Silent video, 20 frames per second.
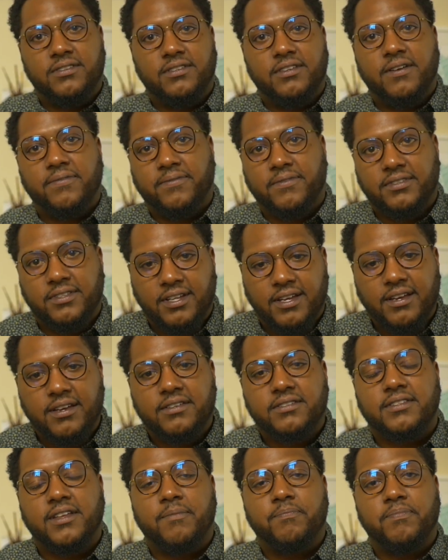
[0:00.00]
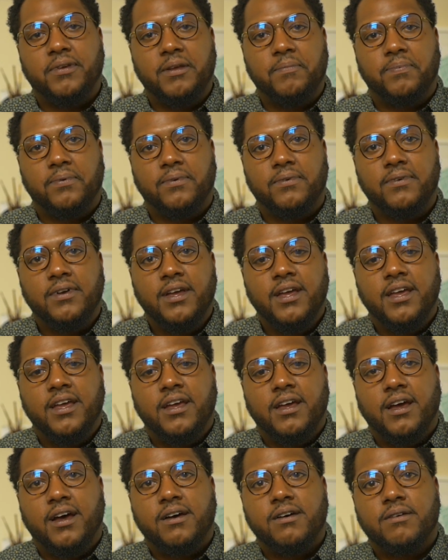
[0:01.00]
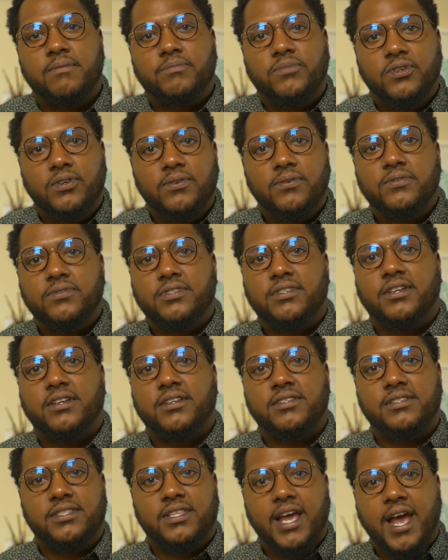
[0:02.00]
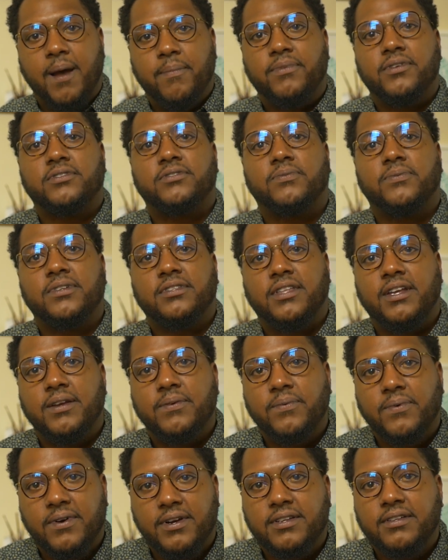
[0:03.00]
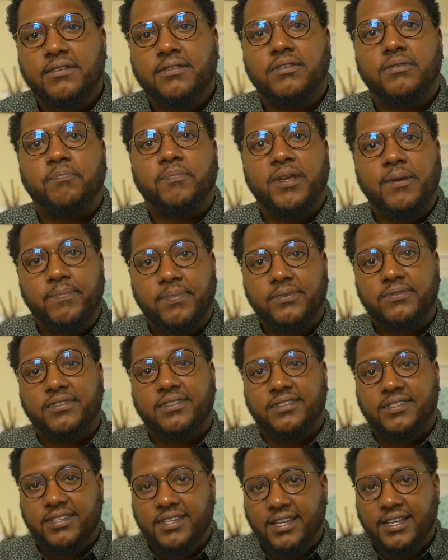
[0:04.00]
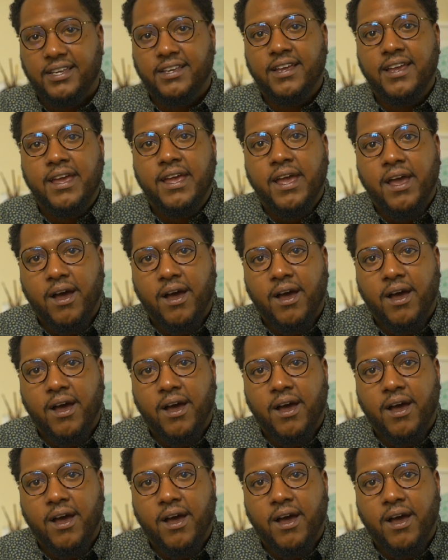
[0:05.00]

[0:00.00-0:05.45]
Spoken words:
are different things that people use to establish what they want people to see